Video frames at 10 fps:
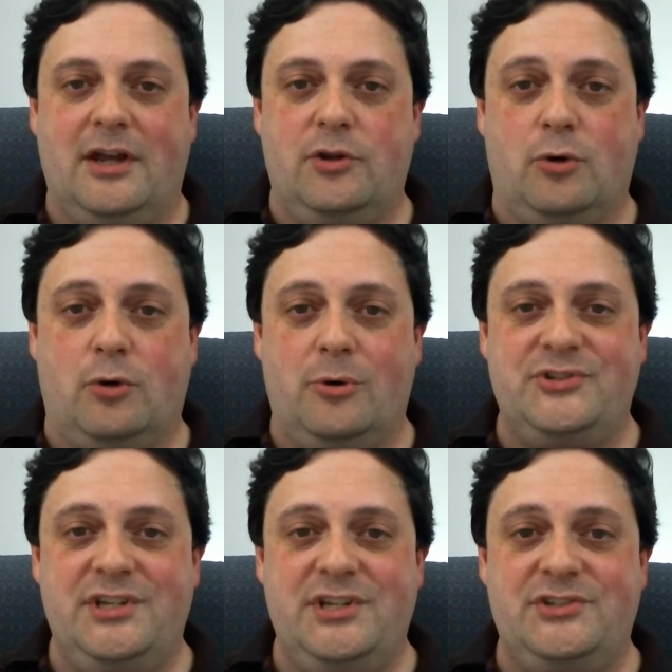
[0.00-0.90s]
you
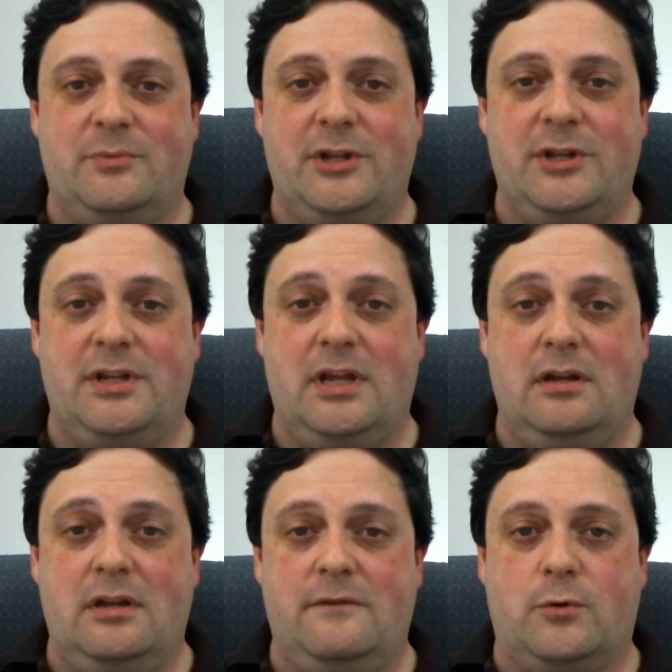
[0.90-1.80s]
always need somebody to
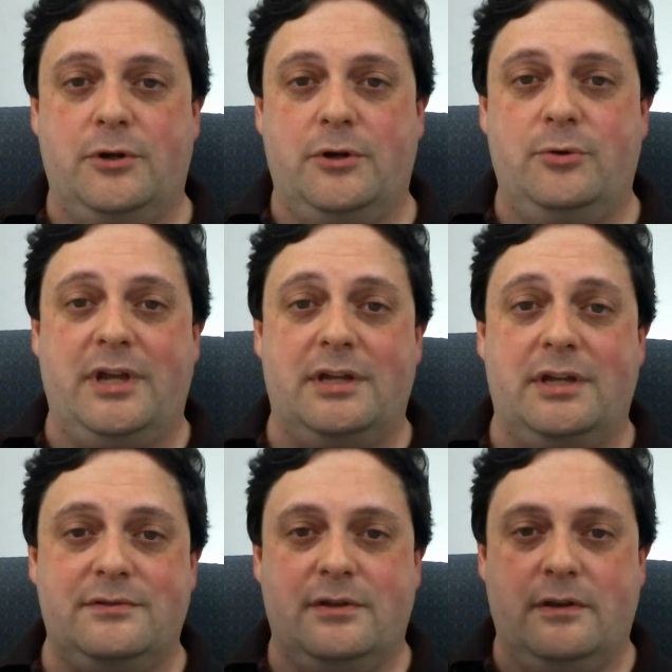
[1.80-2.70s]
edit it for you,
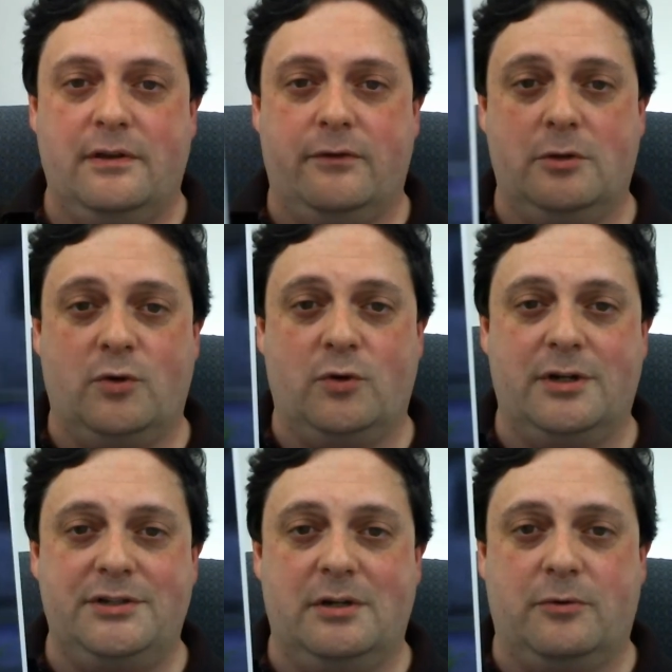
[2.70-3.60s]
and Volume
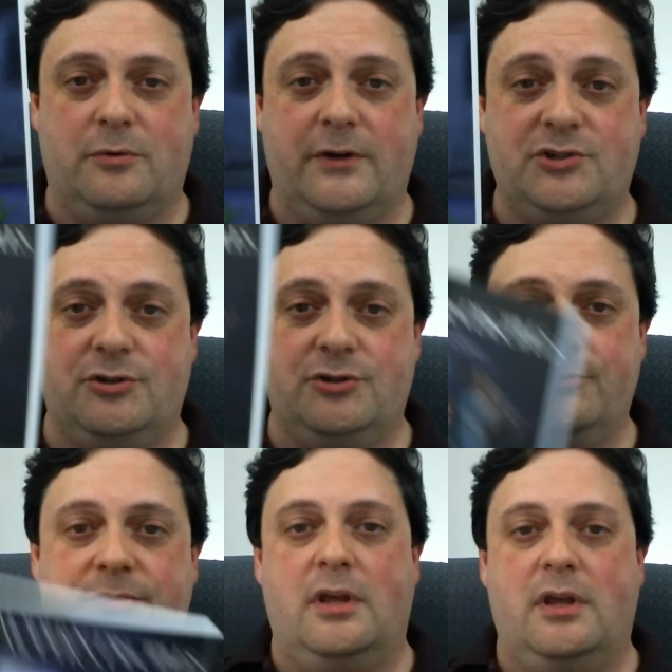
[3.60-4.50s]
1, I did a
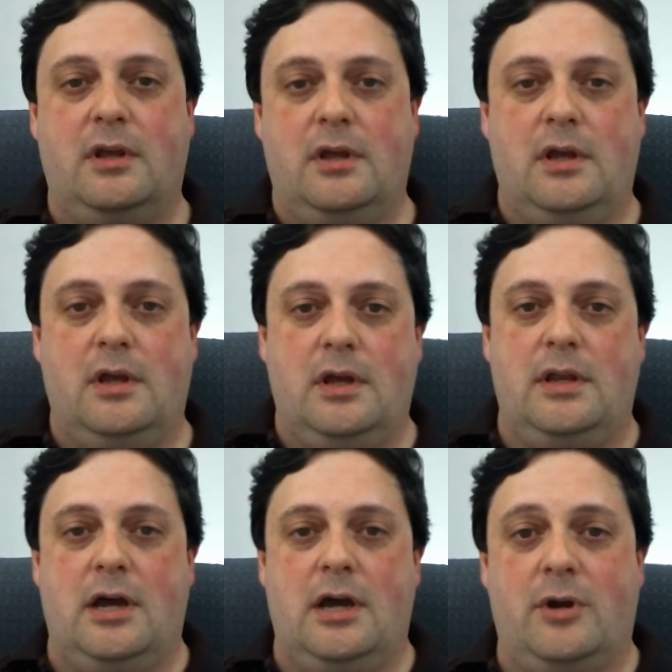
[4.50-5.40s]
professional.
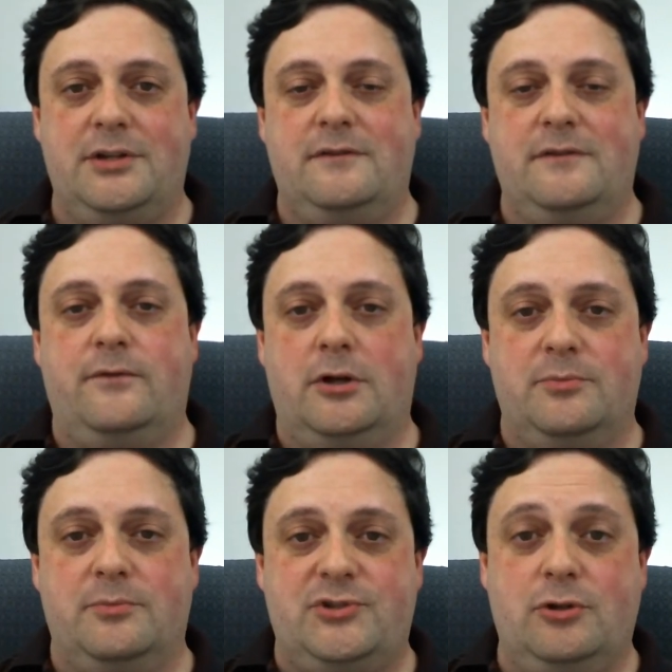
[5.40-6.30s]
Now, when I did
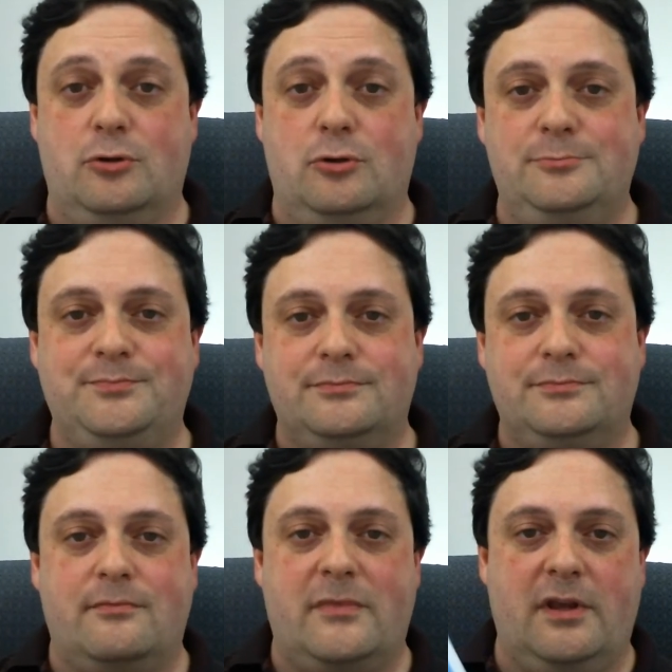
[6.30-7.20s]
Volume 2,
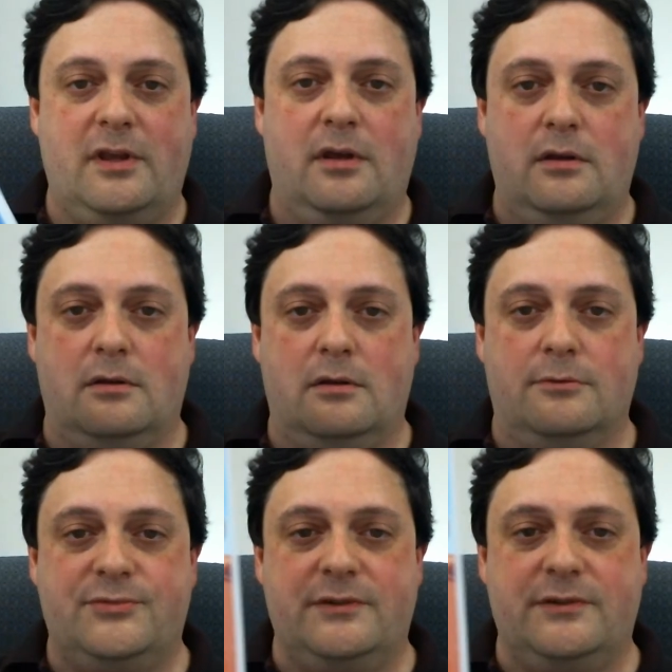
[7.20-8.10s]

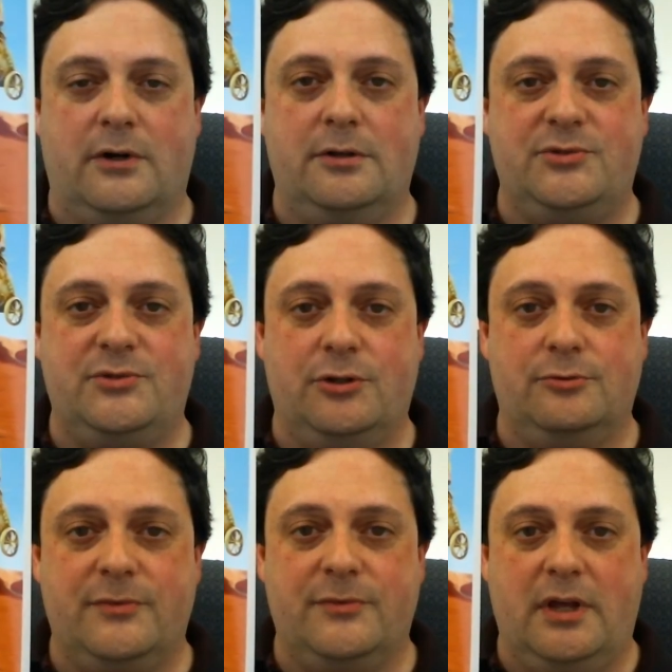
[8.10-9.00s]
Volume
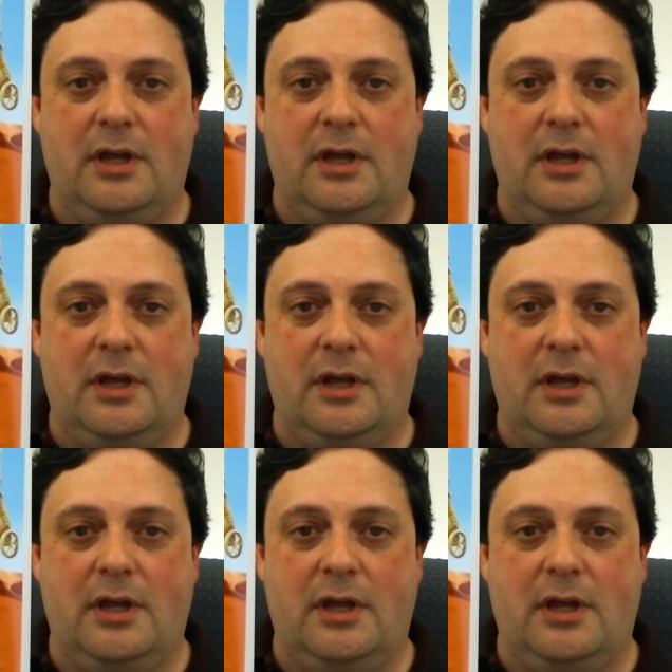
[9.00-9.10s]
2,